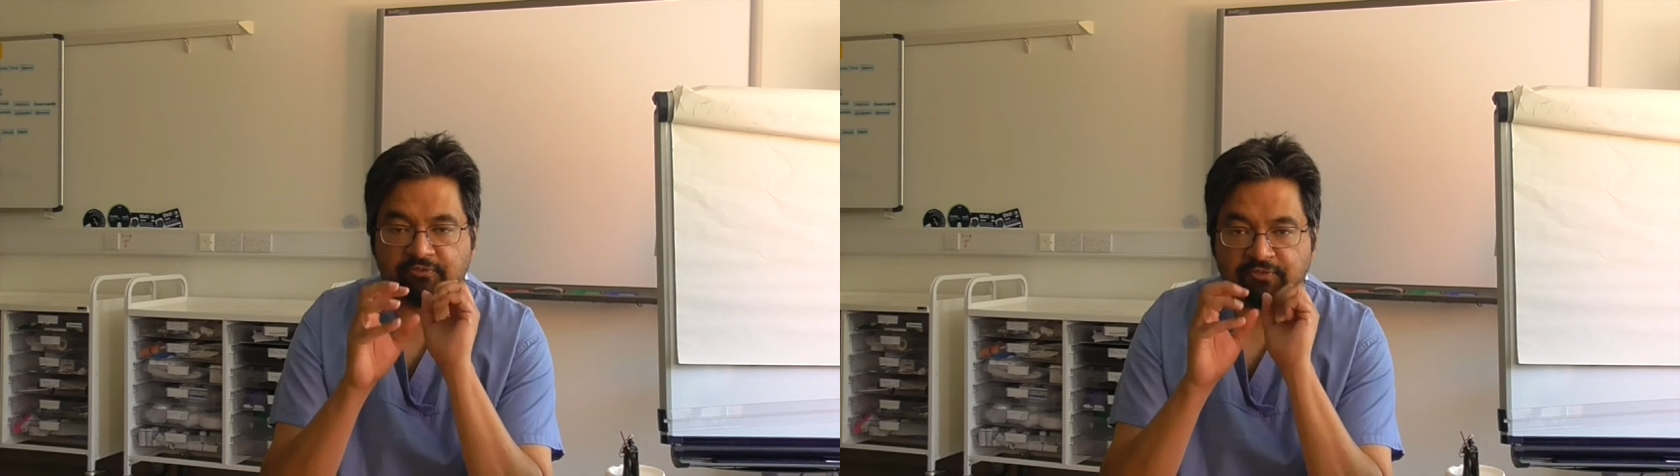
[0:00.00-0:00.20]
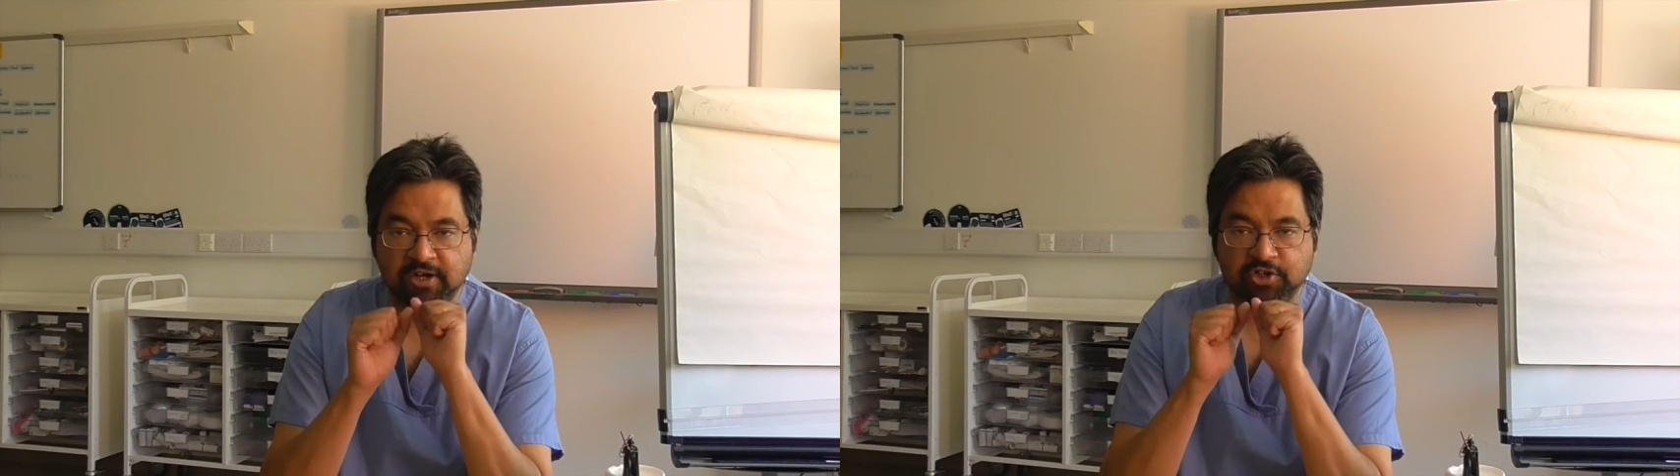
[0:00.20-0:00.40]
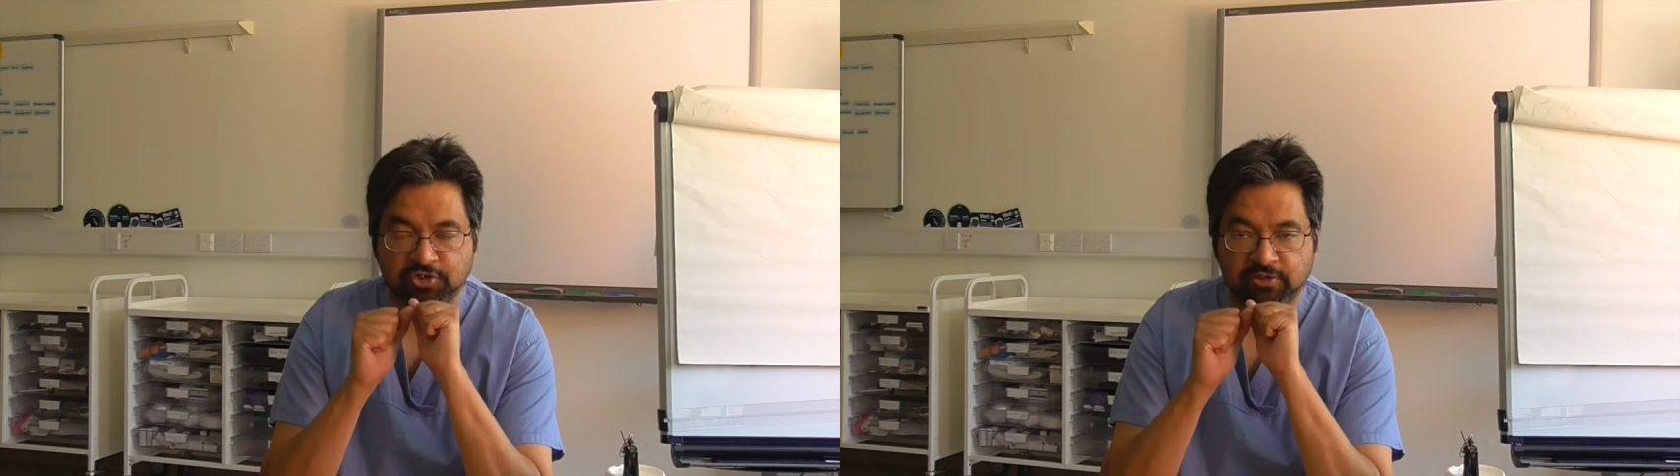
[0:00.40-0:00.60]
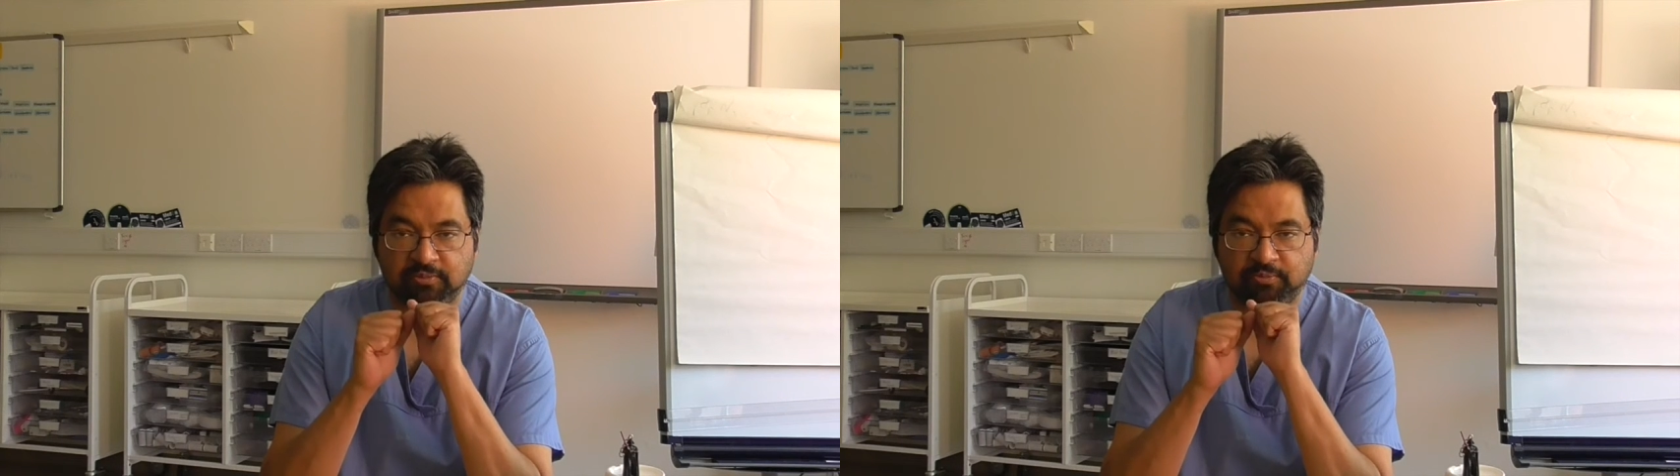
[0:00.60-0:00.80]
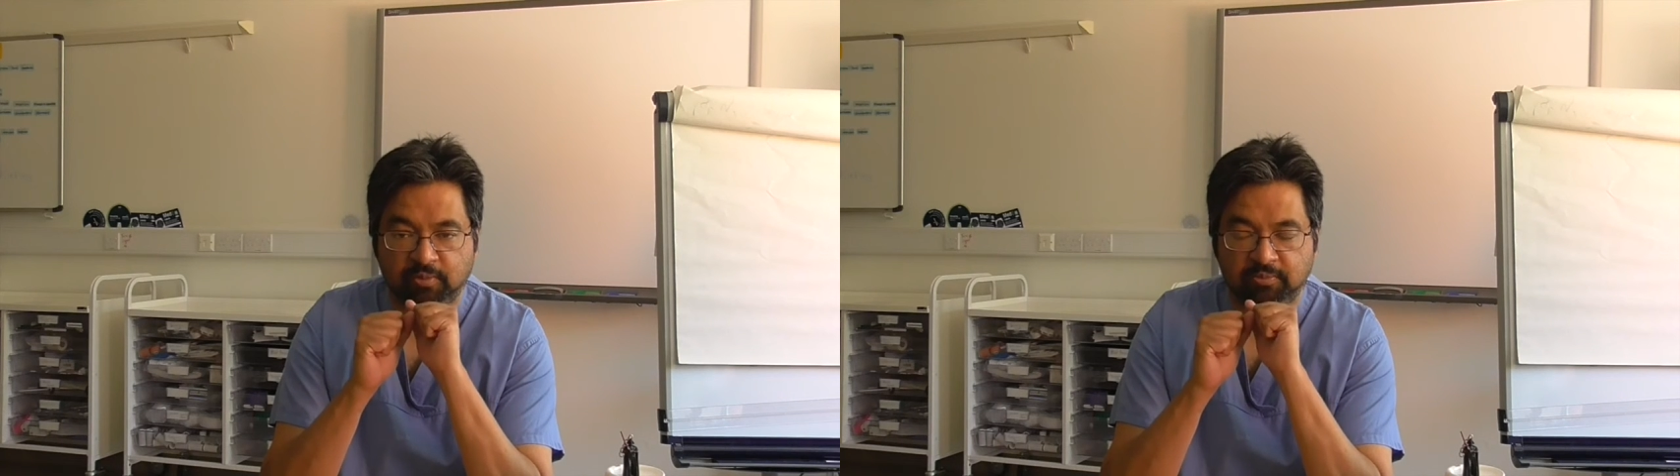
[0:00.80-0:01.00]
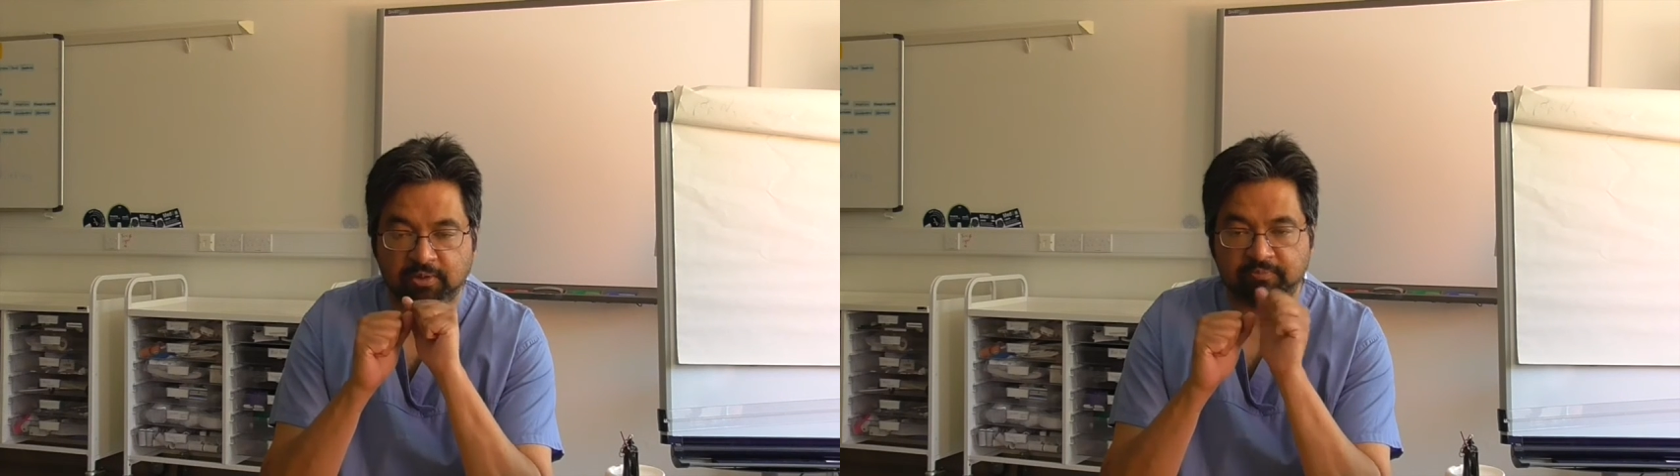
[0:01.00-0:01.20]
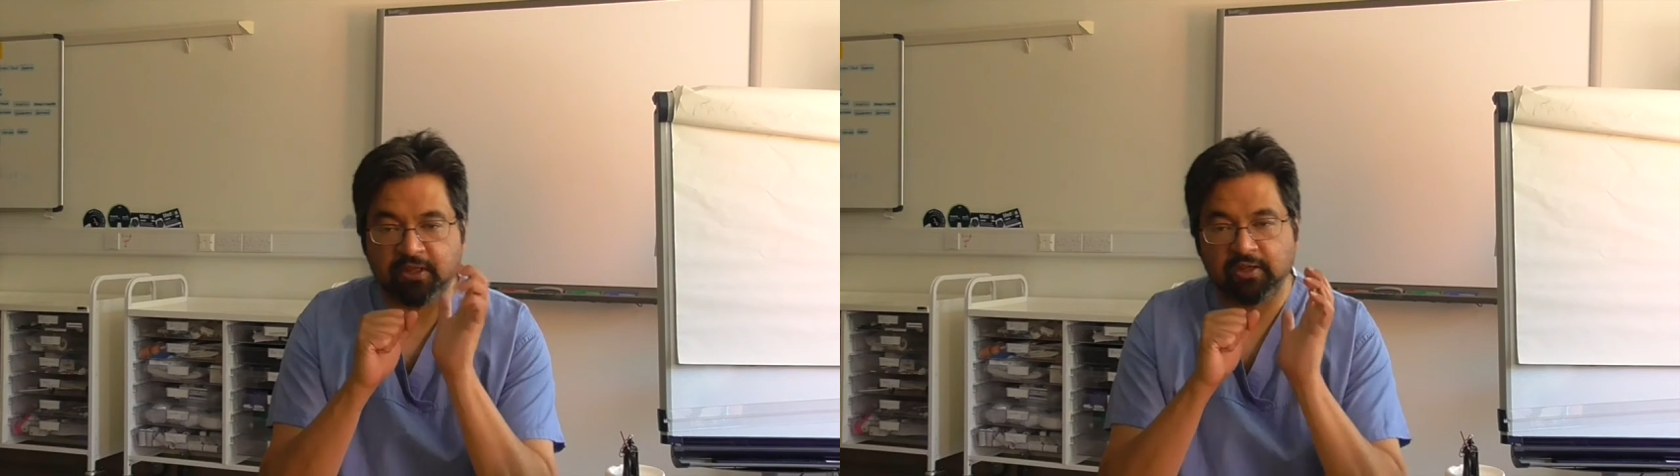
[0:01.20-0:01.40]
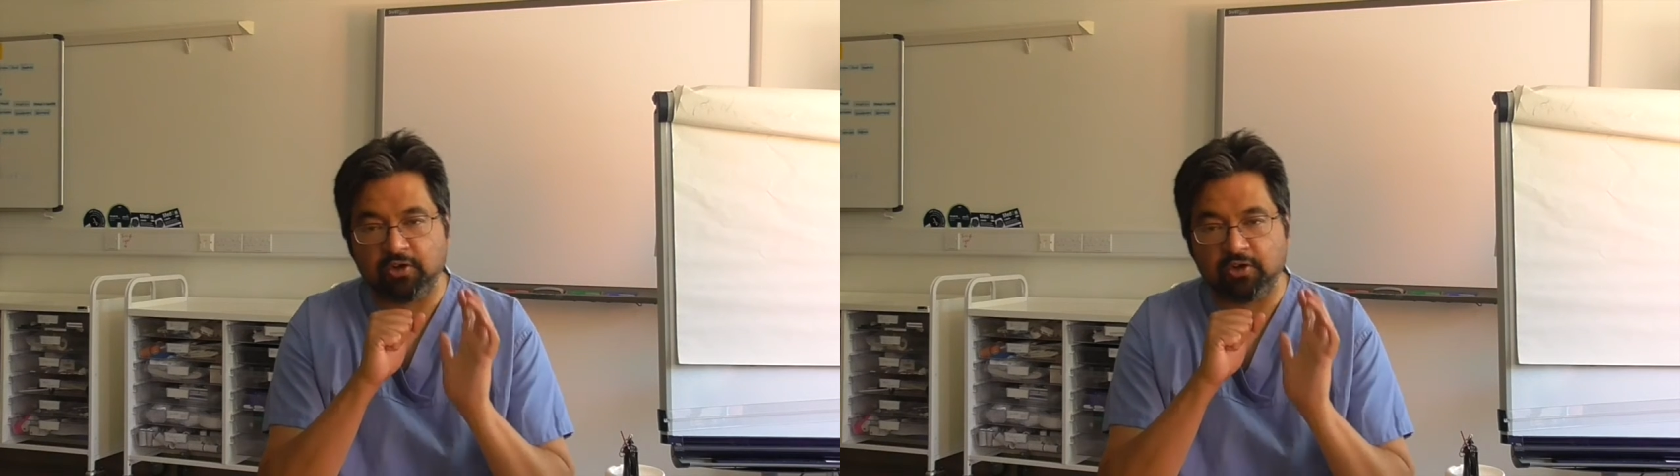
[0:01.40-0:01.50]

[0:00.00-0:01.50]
functional problem.